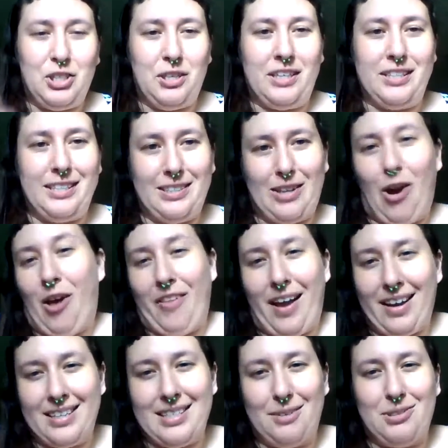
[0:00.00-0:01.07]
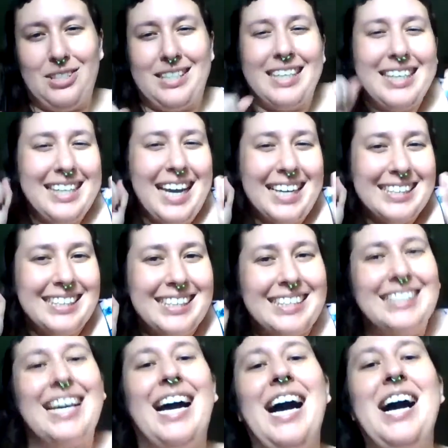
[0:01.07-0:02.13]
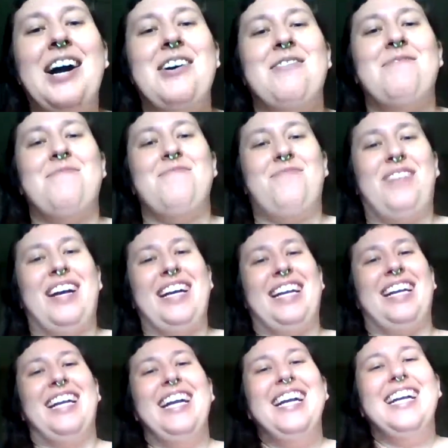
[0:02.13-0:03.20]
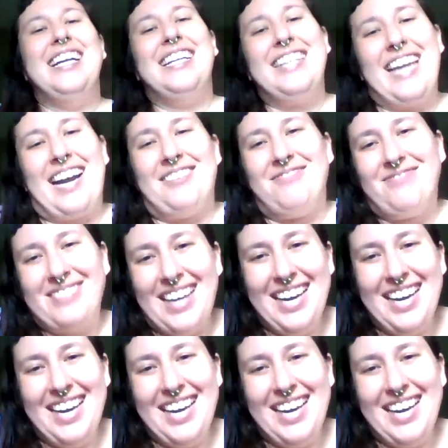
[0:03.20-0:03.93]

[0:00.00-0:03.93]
she saw that, because I was just like, yes, but yeah.